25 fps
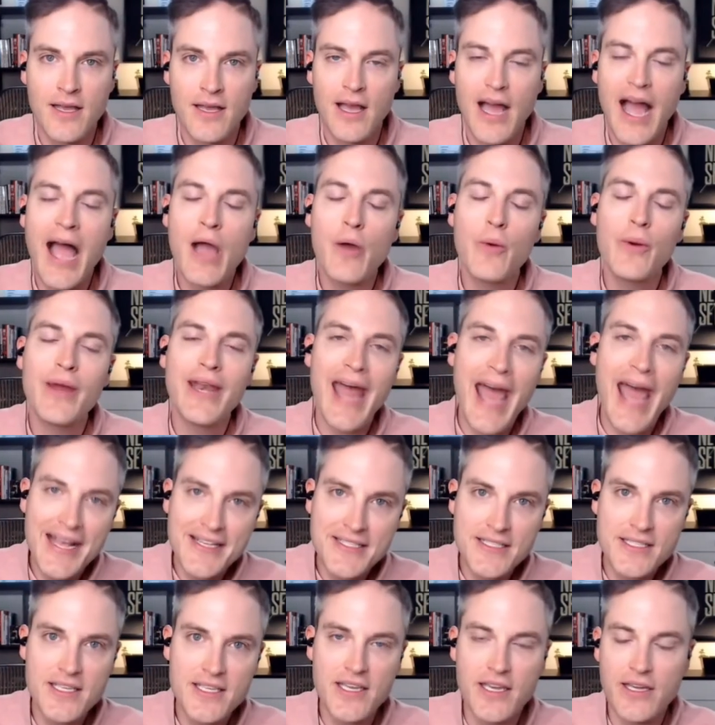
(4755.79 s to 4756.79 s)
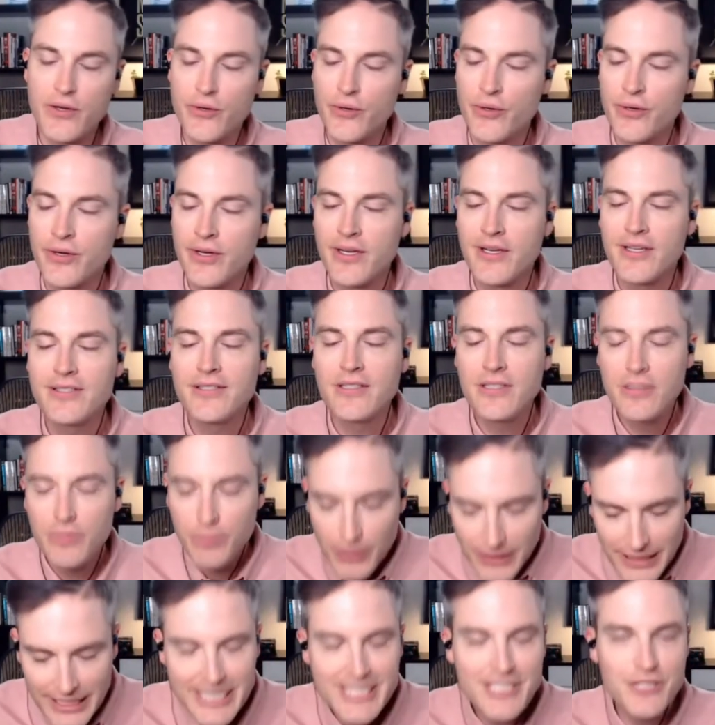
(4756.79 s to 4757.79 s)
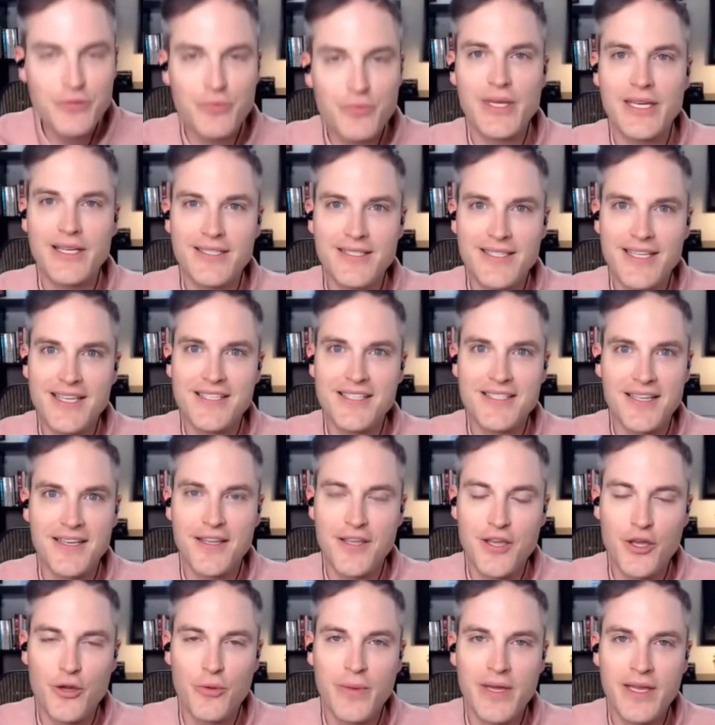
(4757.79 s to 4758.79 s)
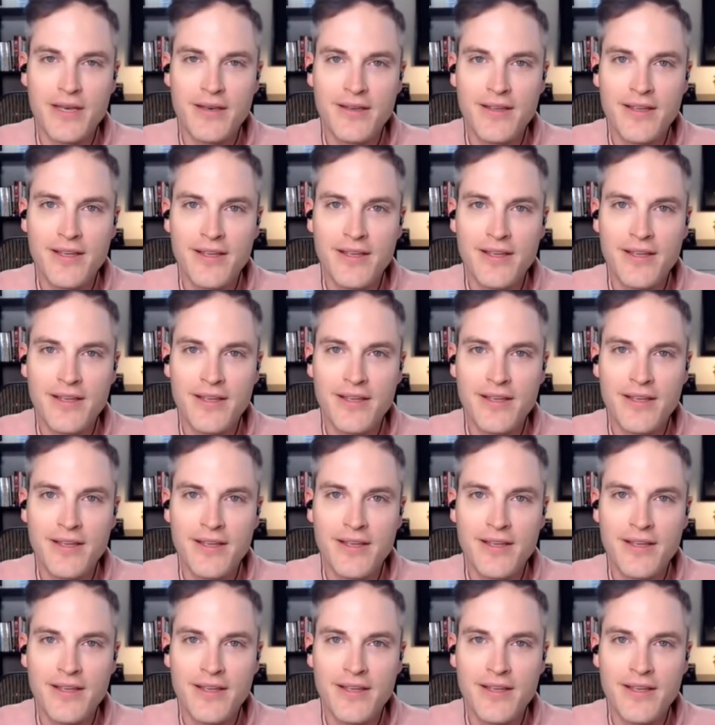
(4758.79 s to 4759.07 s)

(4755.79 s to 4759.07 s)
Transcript: I would ask you to please be a decent human.